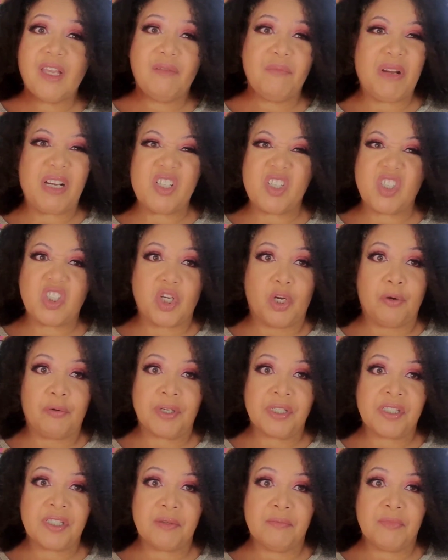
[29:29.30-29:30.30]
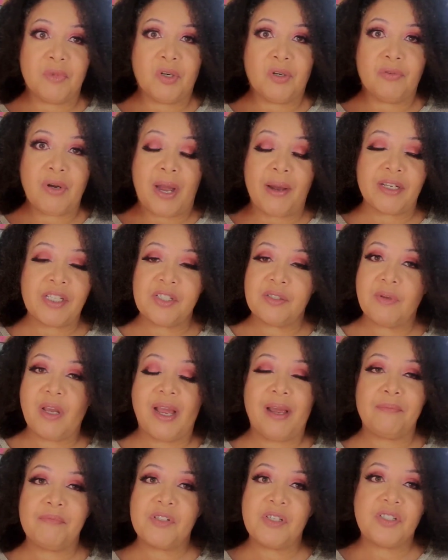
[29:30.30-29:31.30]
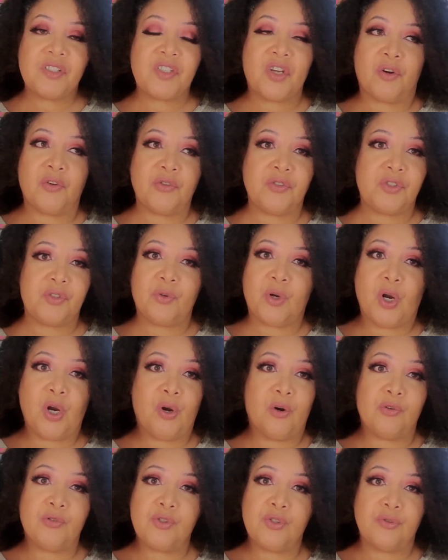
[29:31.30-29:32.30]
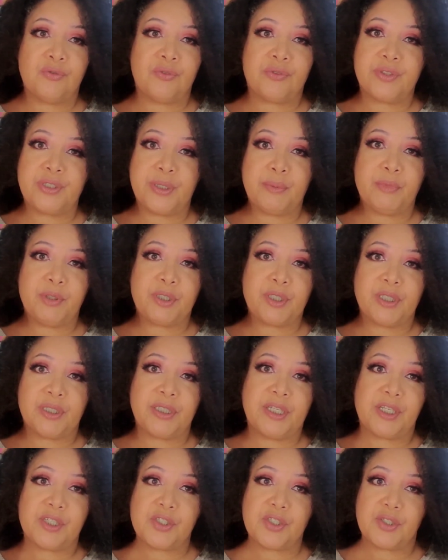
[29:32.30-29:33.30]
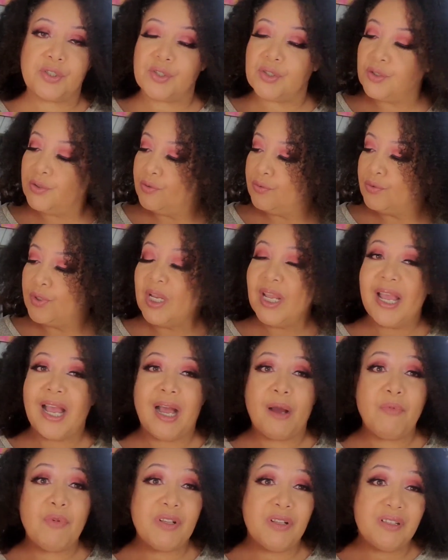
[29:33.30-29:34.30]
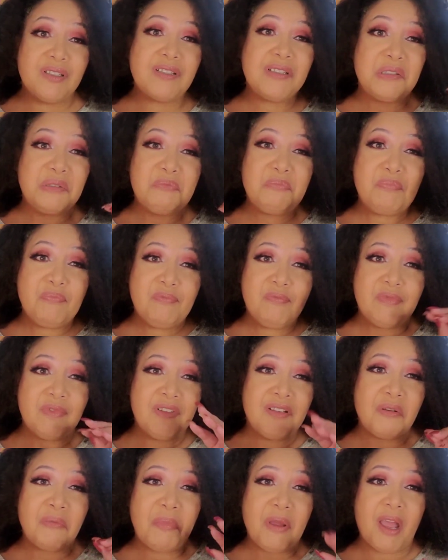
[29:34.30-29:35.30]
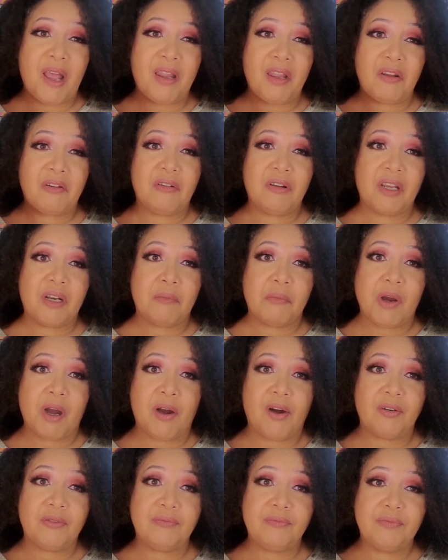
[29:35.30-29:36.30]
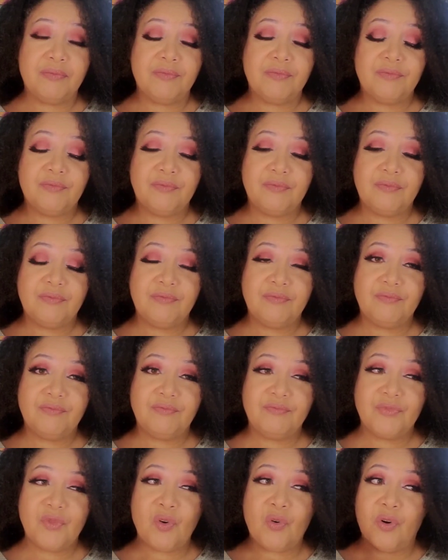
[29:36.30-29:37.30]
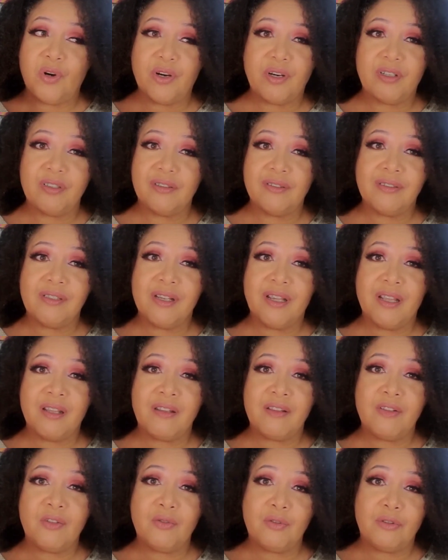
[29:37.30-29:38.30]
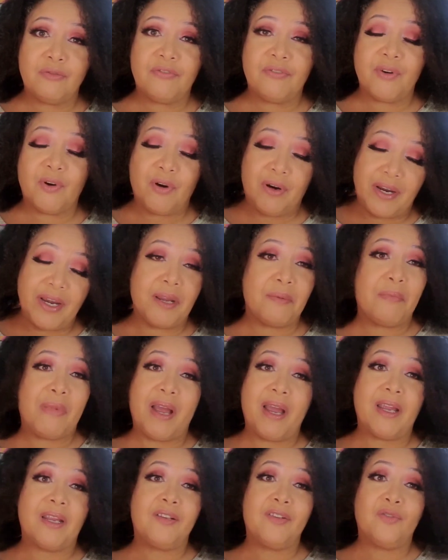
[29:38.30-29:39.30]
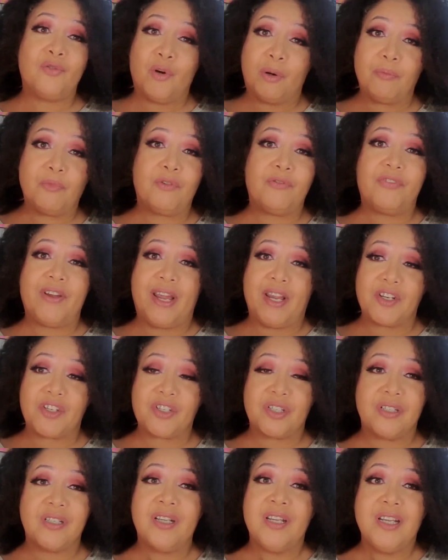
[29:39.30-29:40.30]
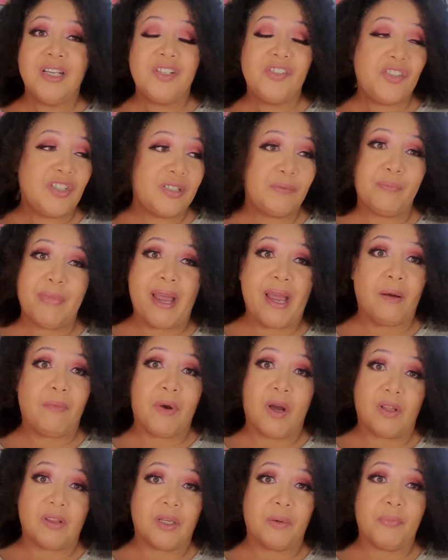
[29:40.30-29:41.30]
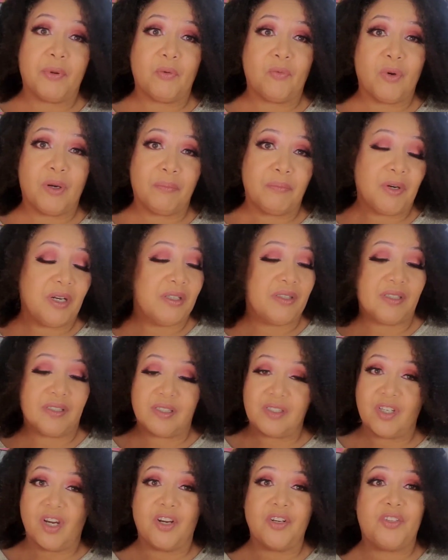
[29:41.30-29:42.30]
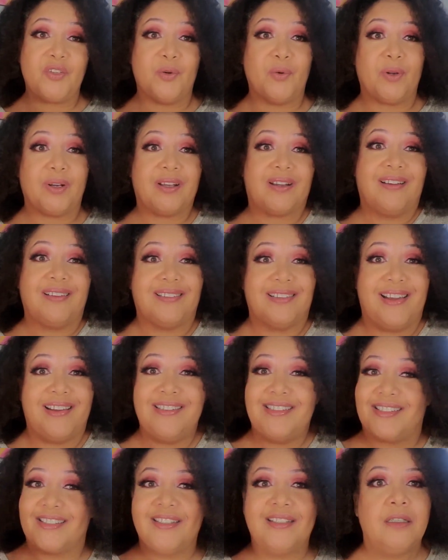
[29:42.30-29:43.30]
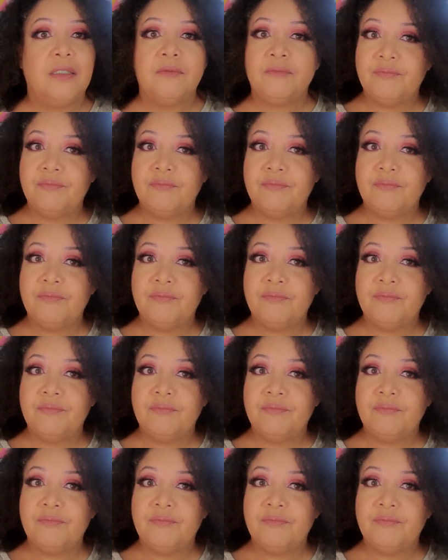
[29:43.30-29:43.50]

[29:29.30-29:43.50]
I might just go and get some more. I'm just gonna do a whole Judith Leiber collection soon. I'm gonna little by little get them all, or in LuuLuu, or in my normal fashion, just buy them all up in one month and start doing a collection.